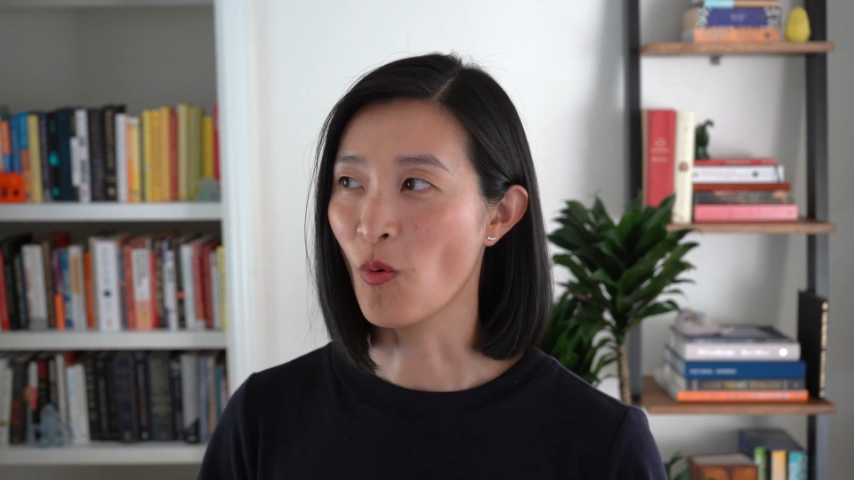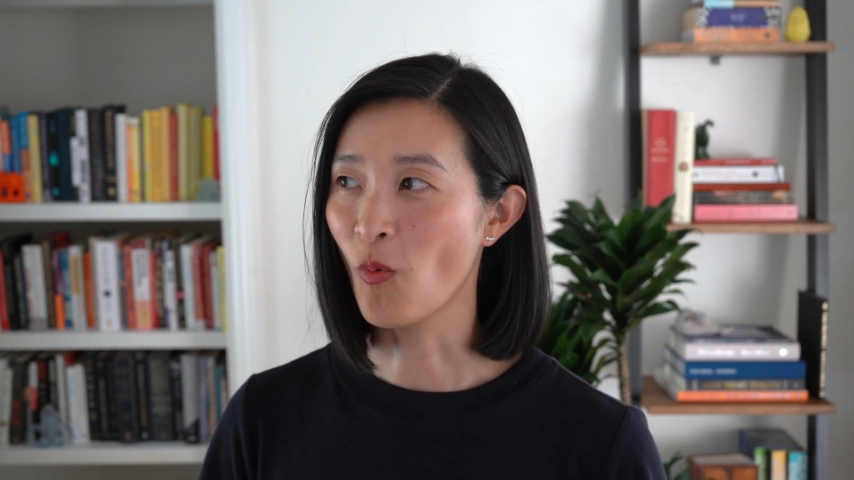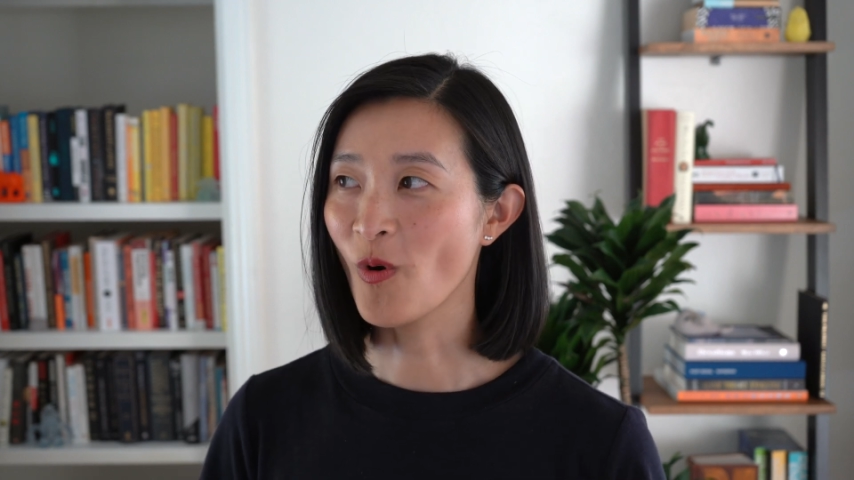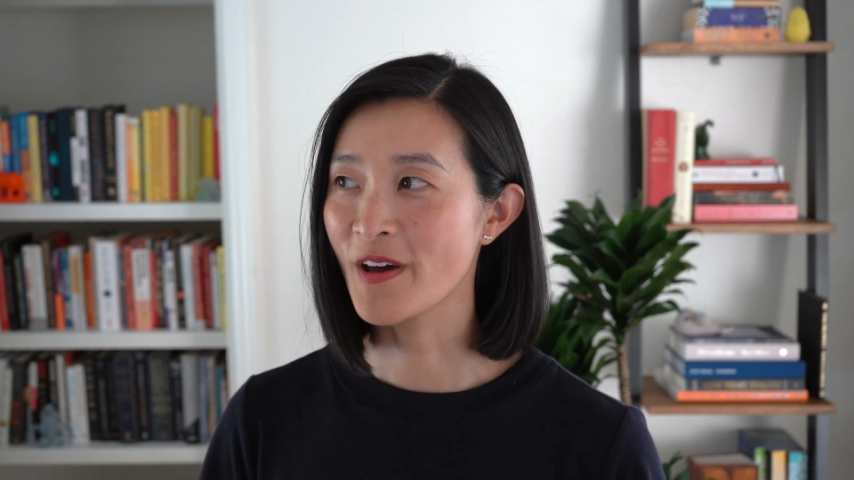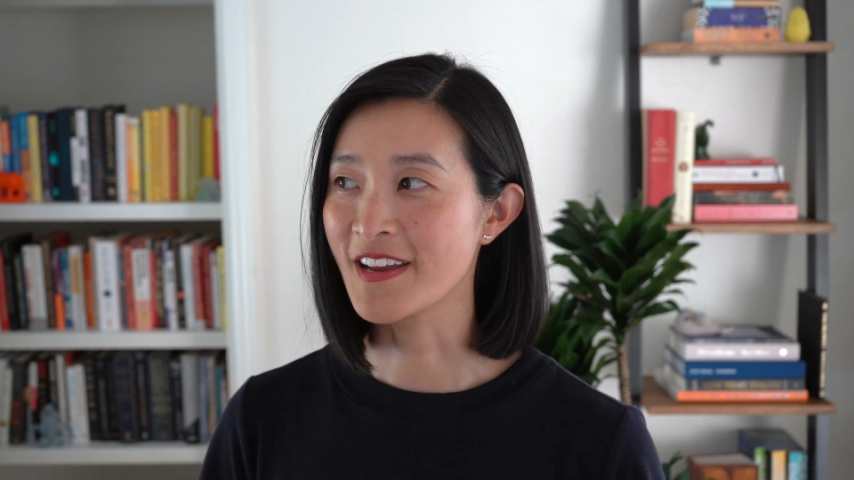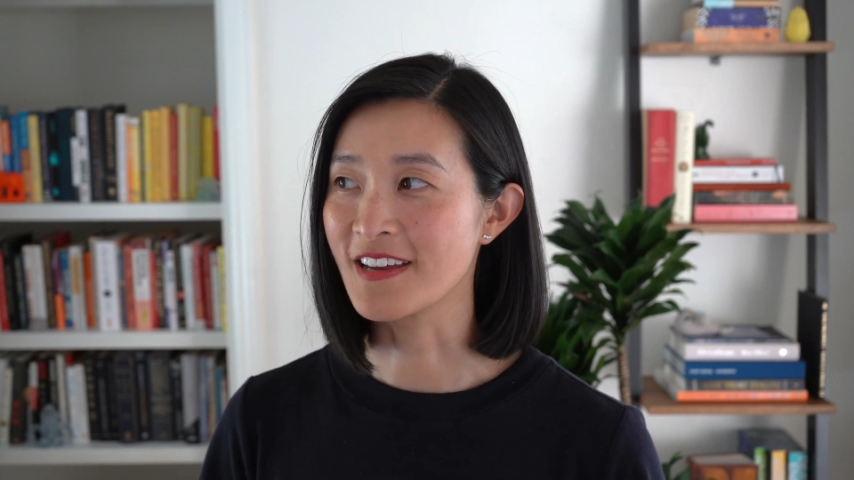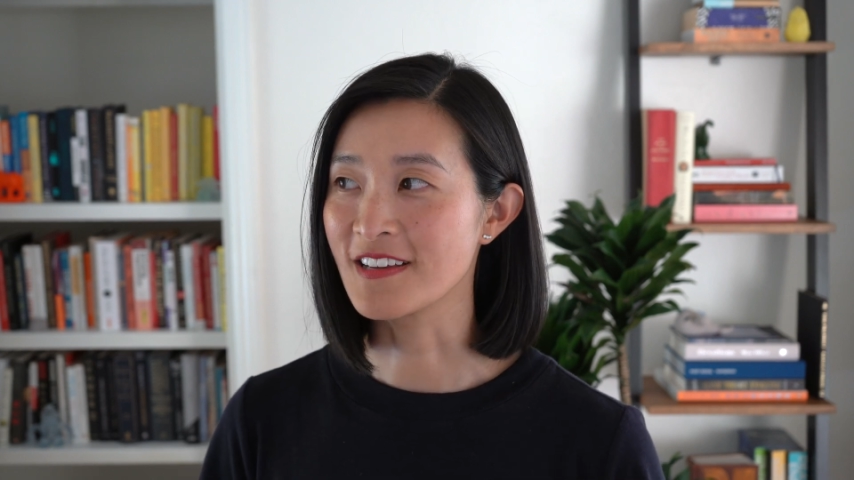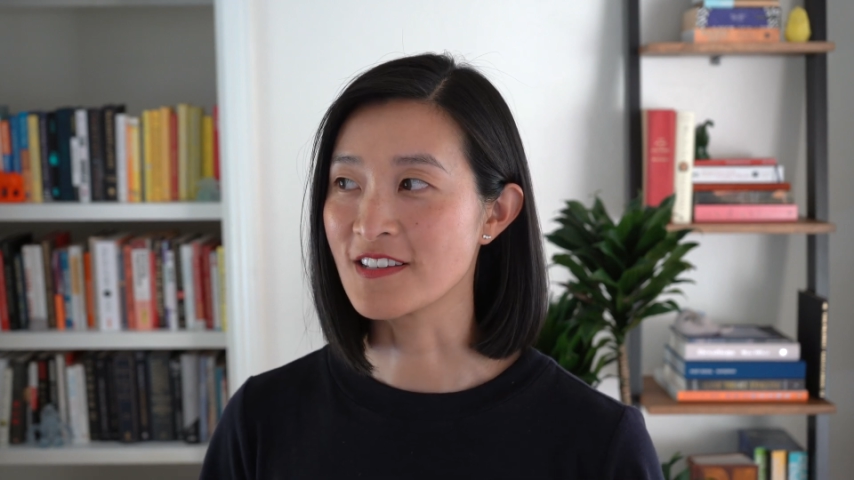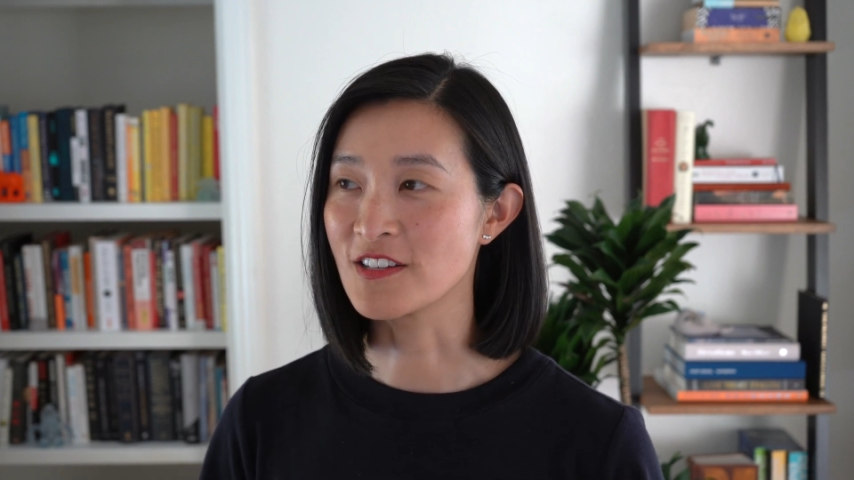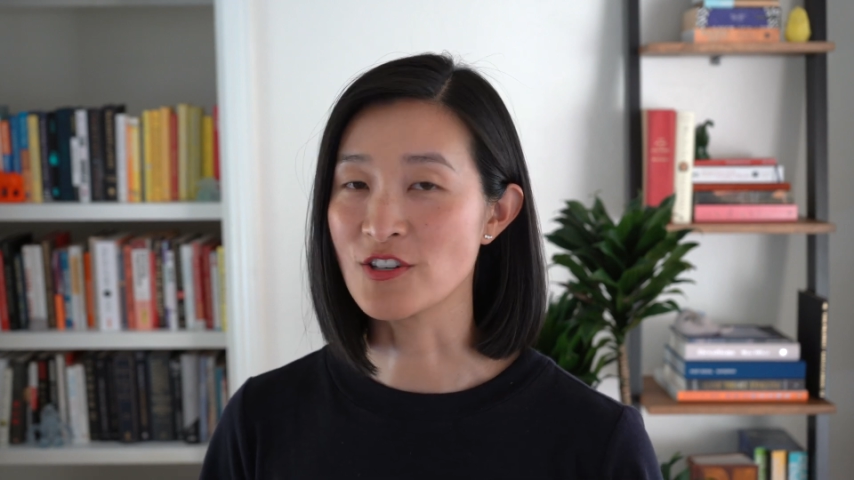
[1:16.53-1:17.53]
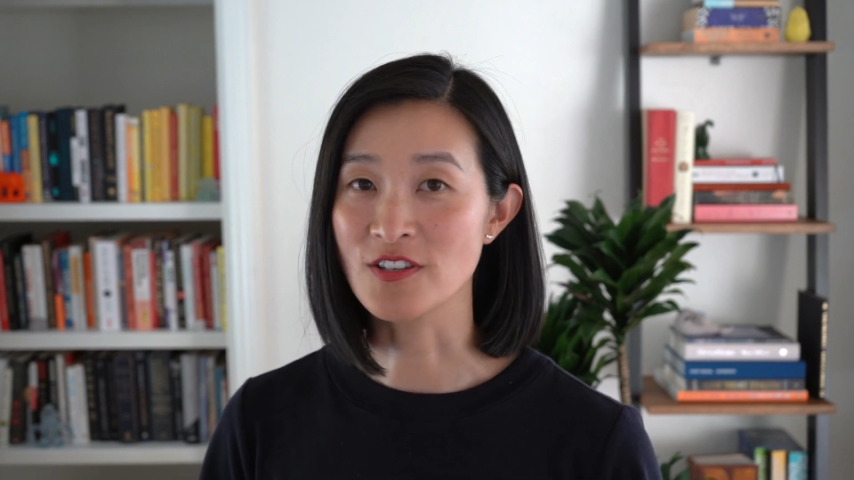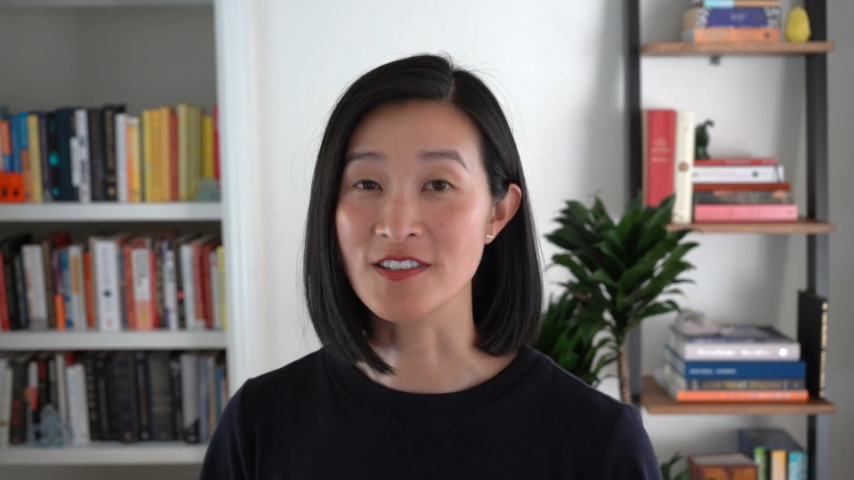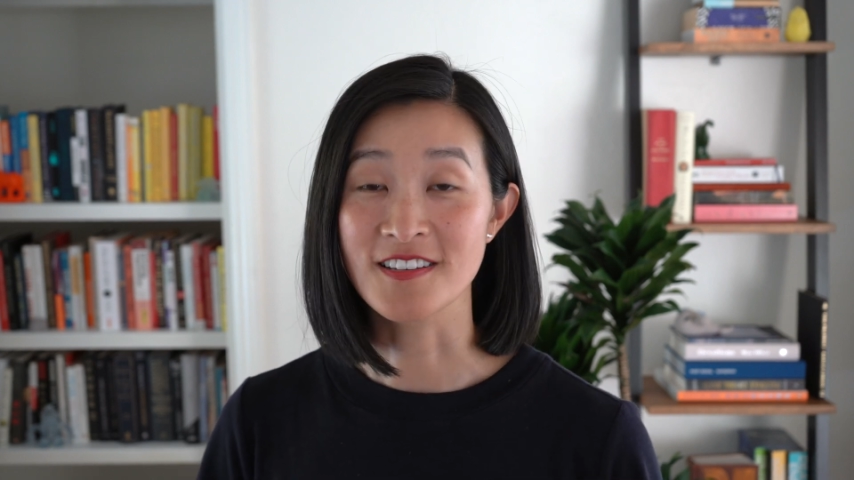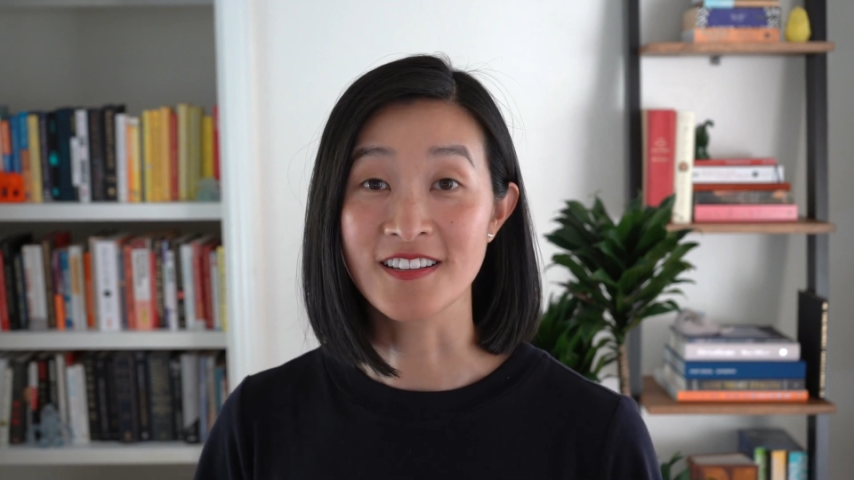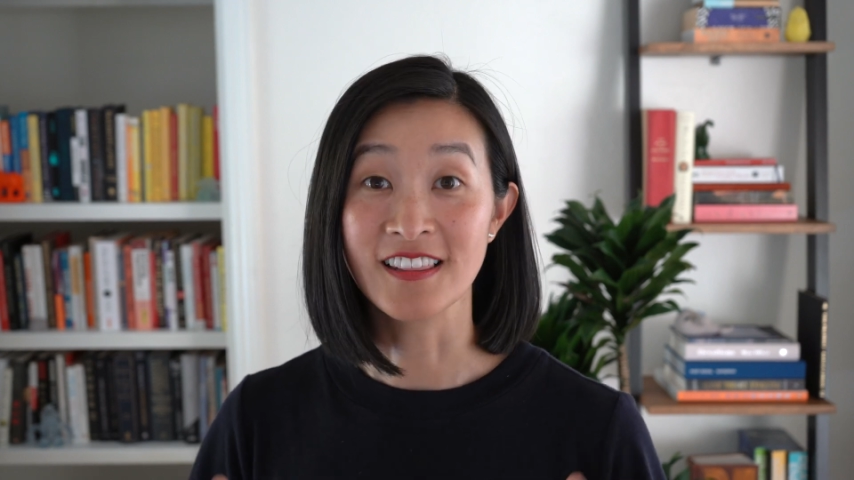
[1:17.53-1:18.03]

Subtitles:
wanting to just